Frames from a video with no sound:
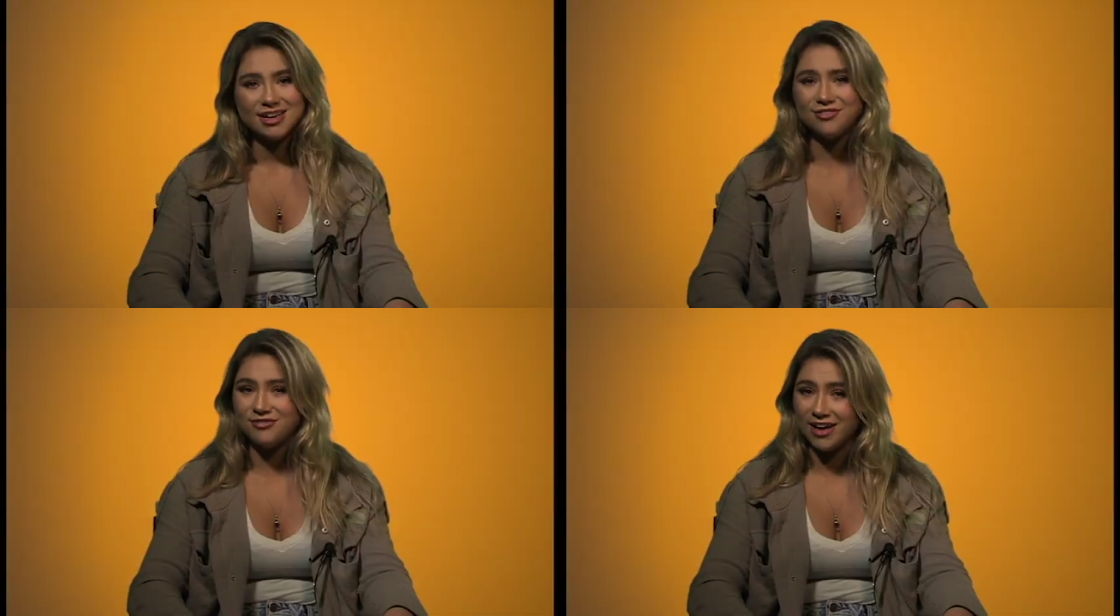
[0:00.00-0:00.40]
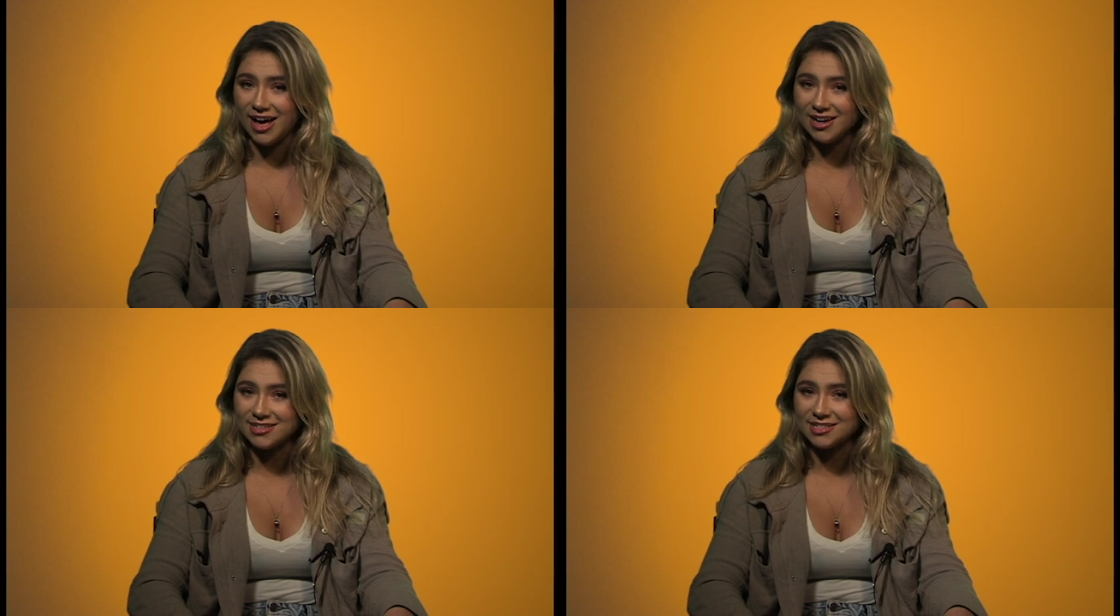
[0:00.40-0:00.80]
In
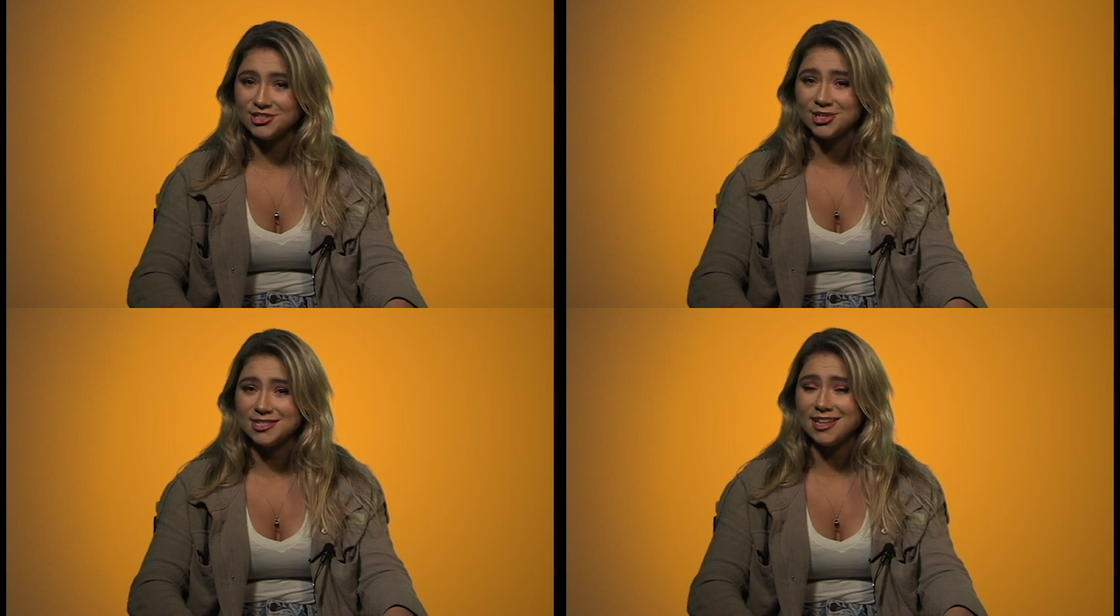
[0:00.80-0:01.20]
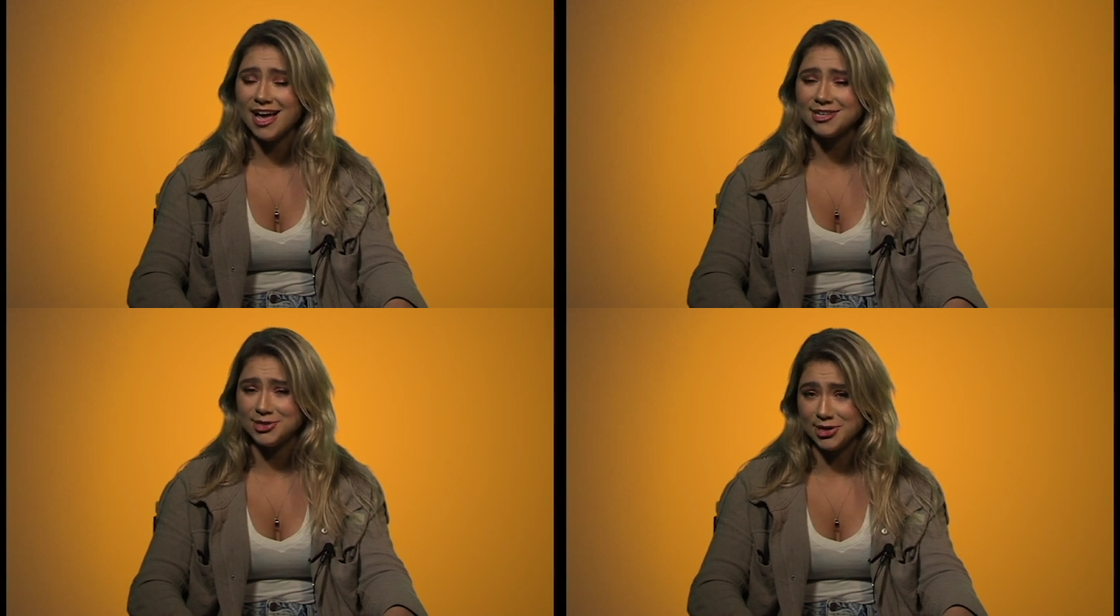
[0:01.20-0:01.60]
fact, just
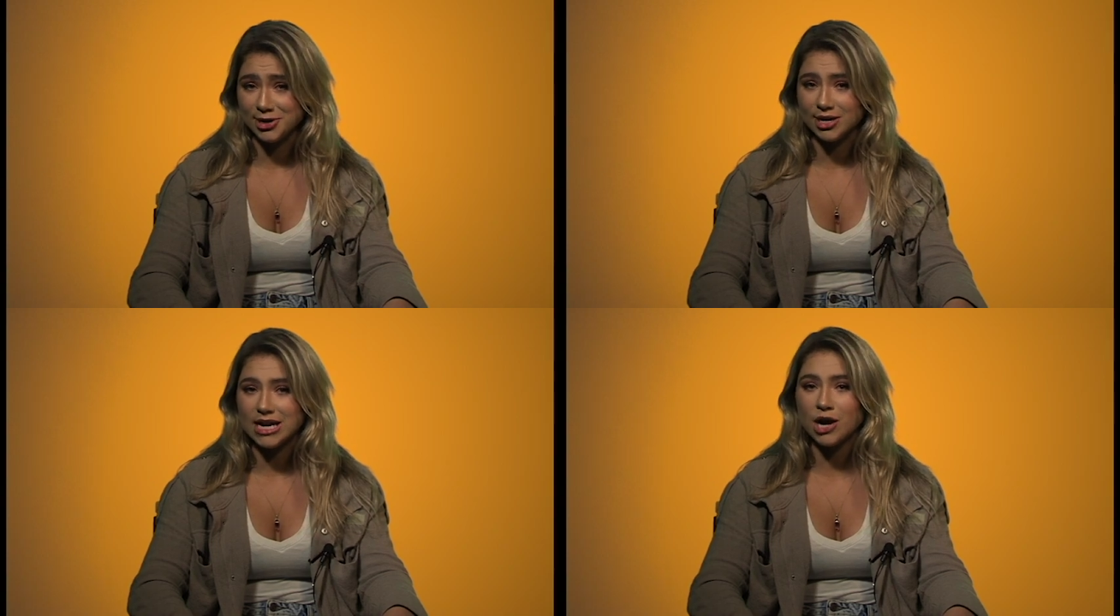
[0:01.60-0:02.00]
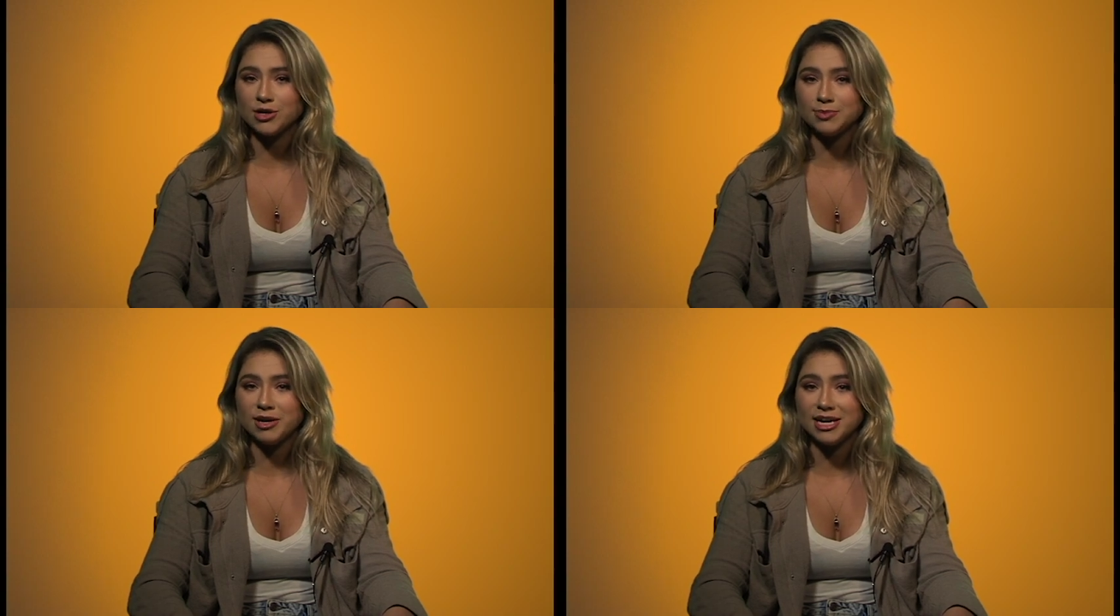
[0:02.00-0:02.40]
last year,
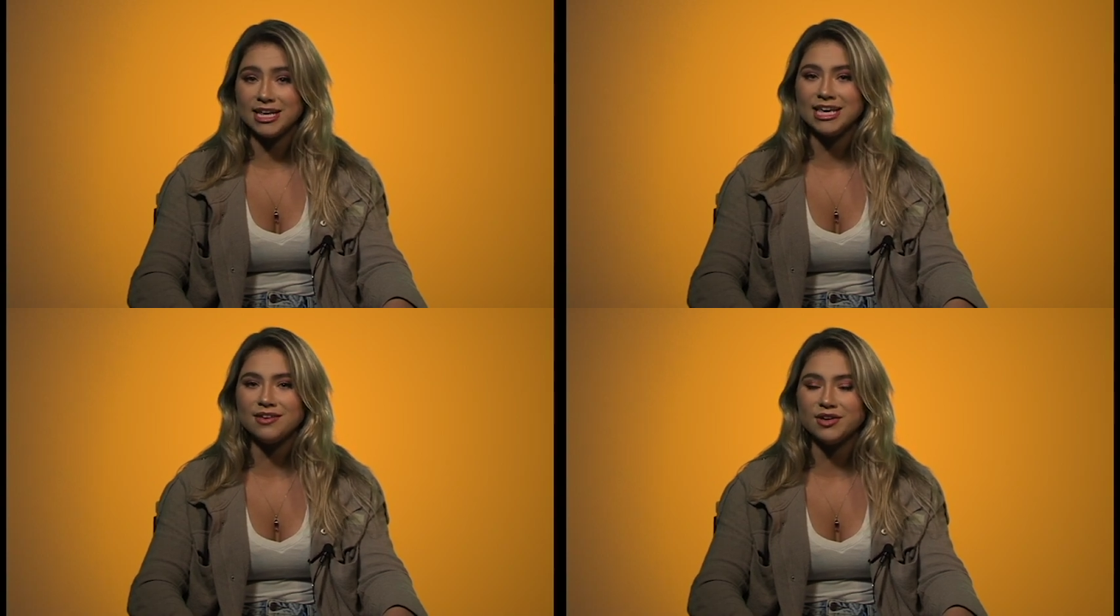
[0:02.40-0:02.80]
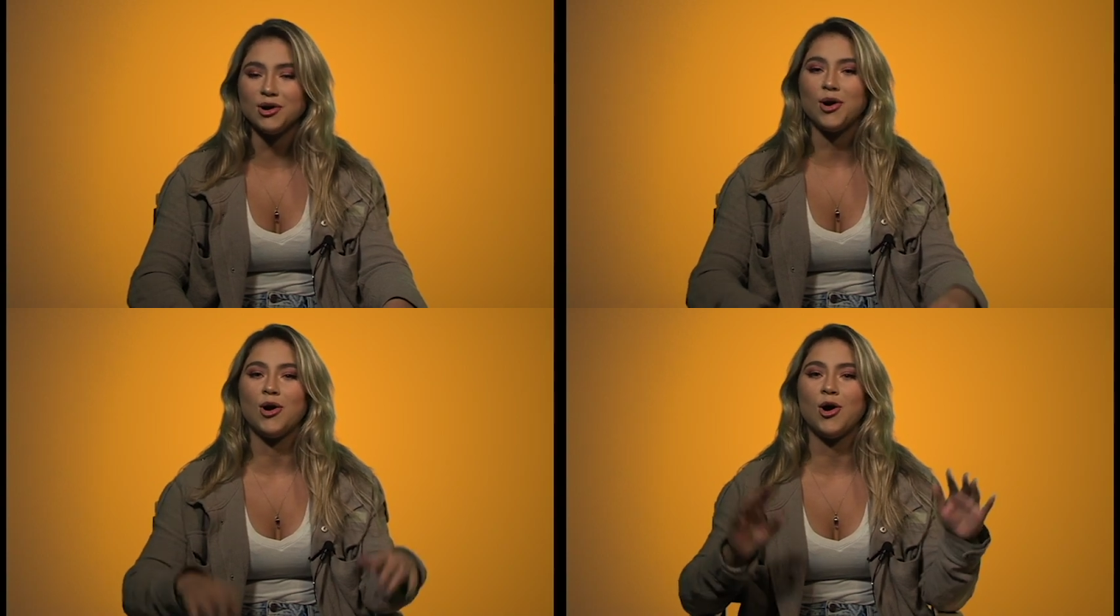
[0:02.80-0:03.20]
Congress made it
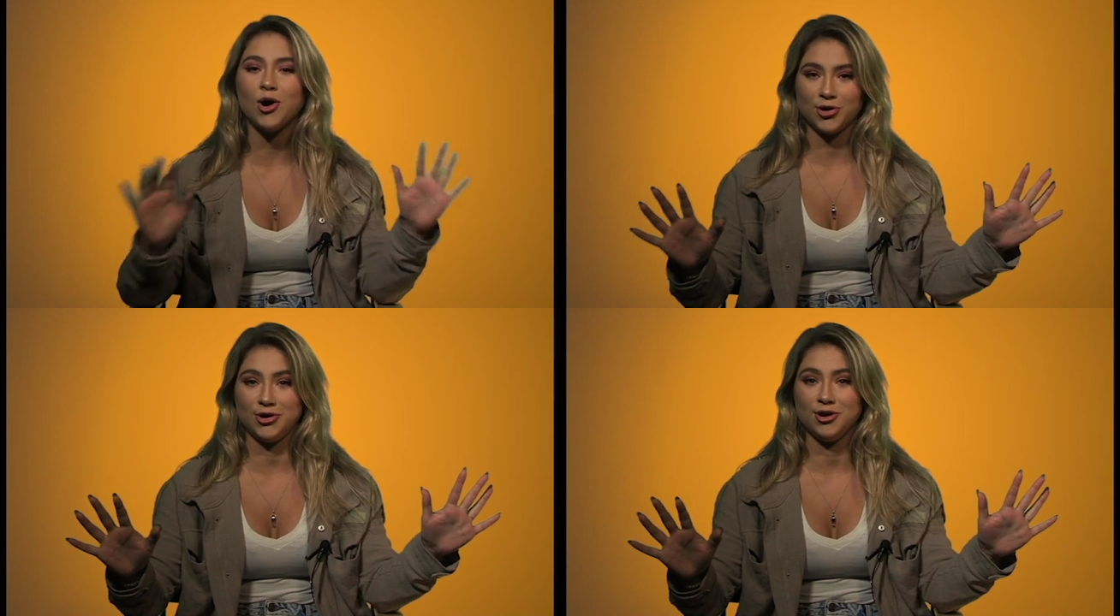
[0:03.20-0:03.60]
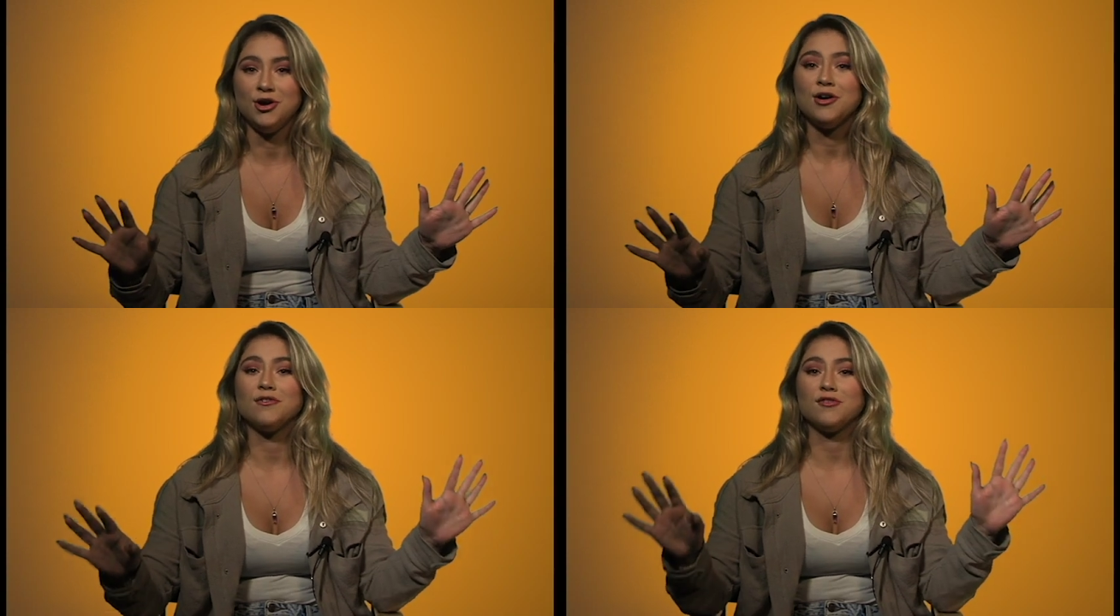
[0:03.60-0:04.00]
even harder
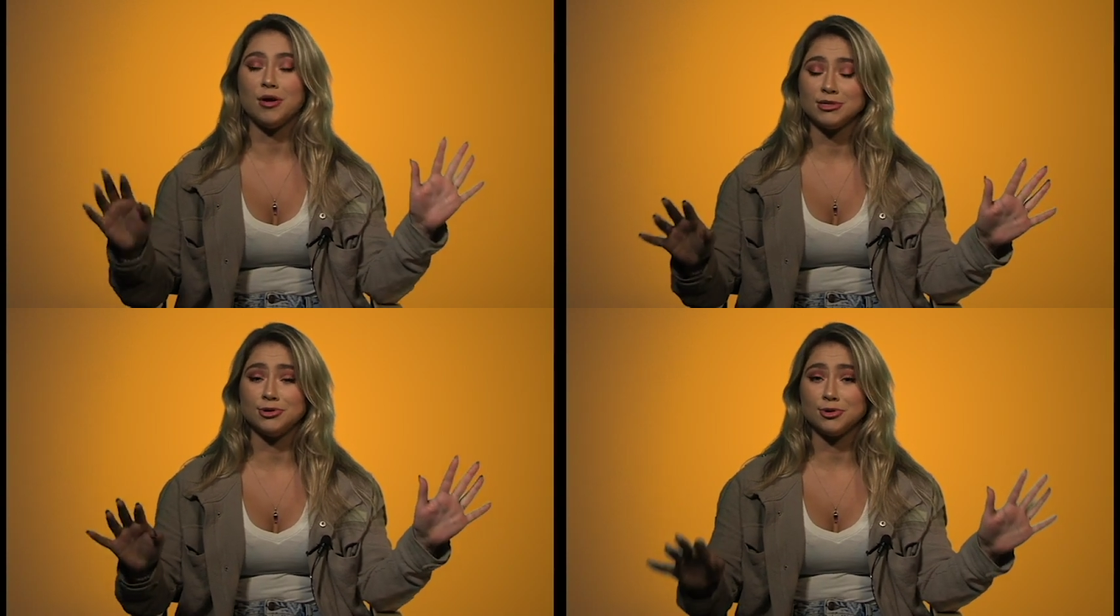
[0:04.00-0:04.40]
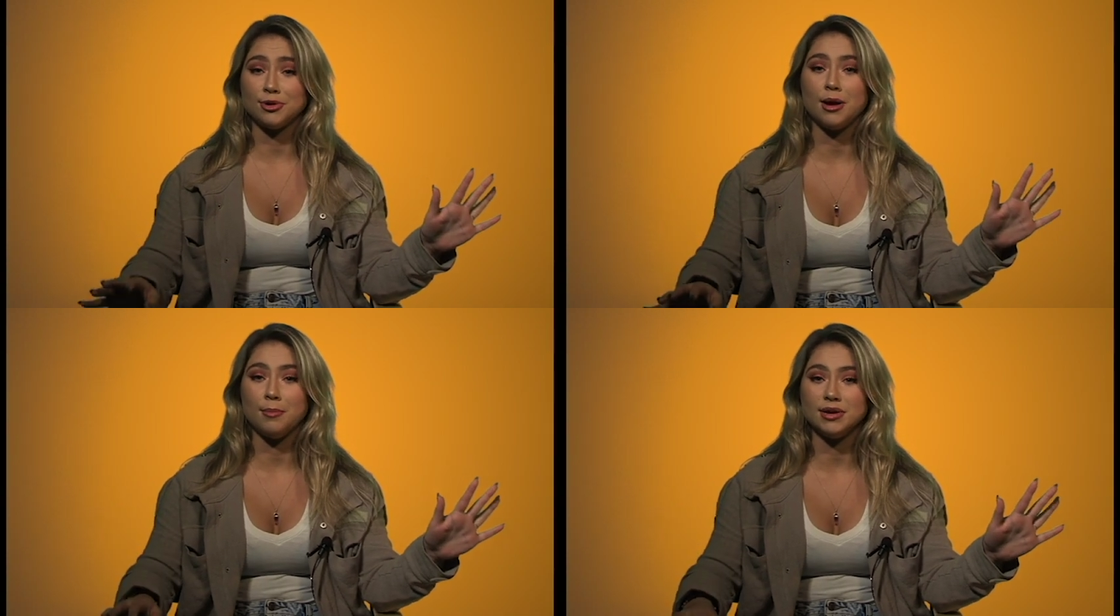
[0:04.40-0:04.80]
for
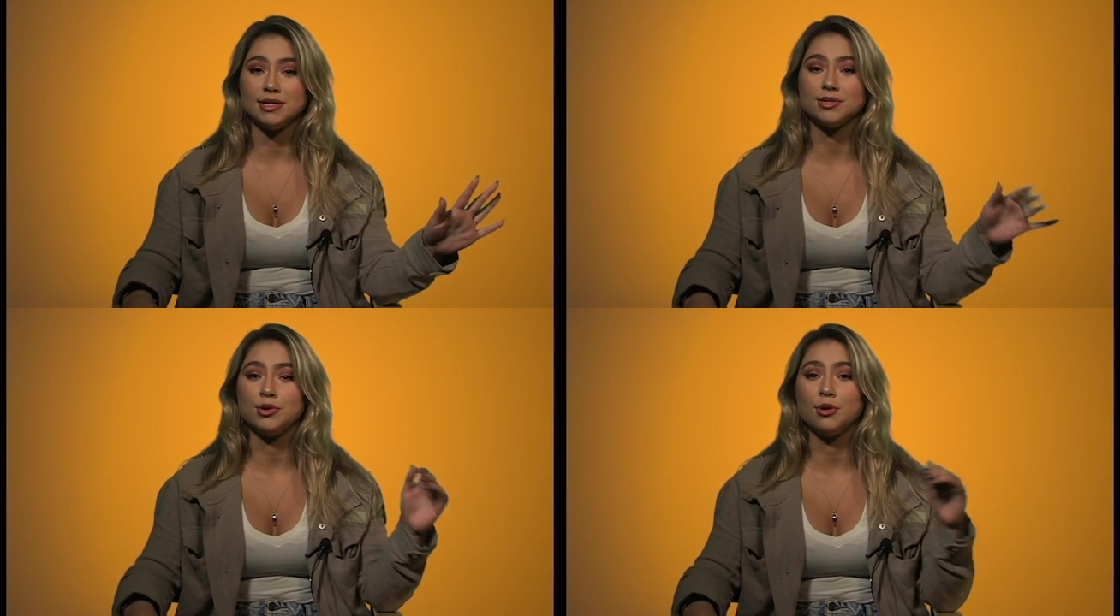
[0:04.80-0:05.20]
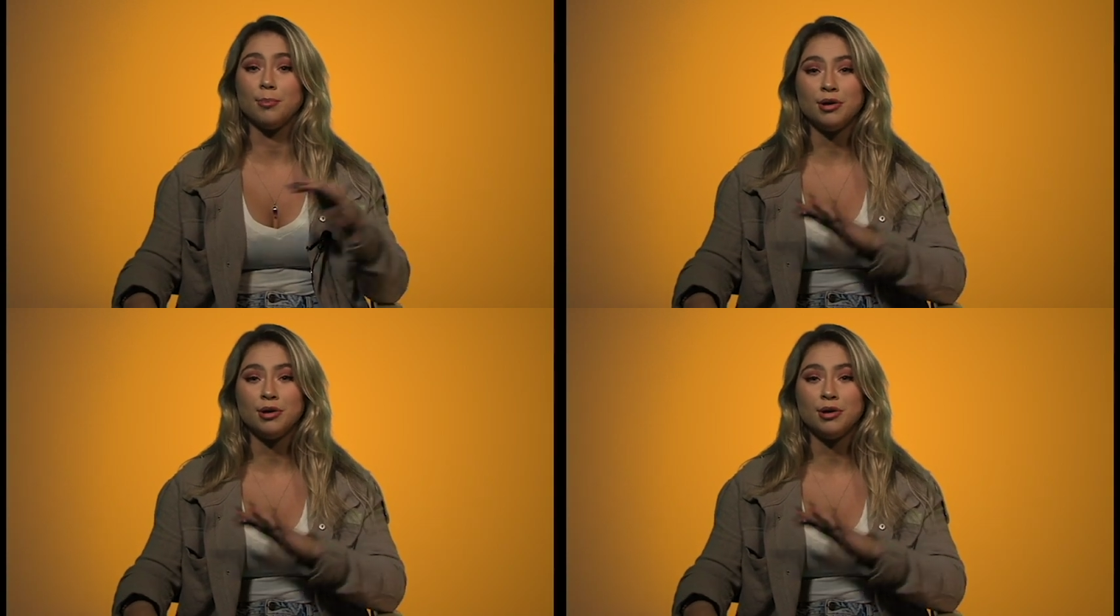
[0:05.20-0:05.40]
pharmaceutical companies who are